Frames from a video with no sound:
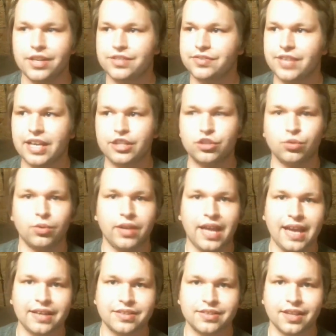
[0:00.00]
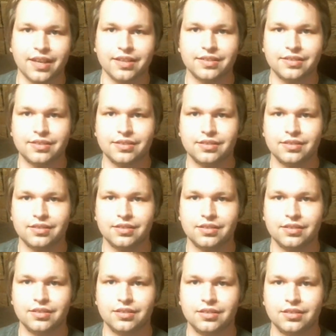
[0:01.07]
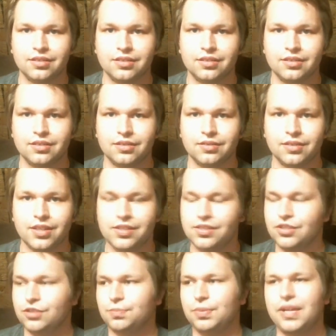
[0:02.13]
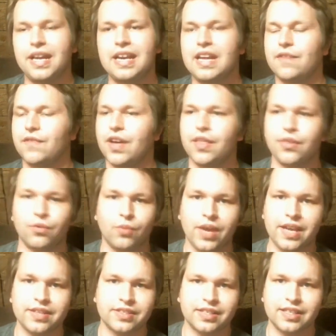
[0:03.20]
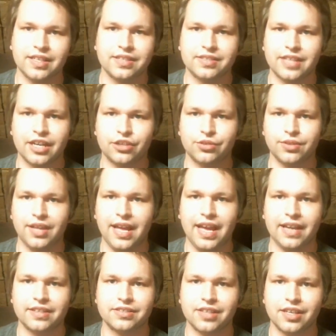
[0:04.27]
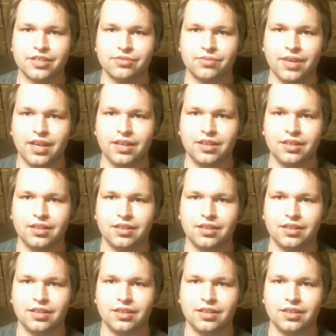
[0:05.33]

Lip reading: sexual access. Because there's plenty of other ways to get sexual access, right?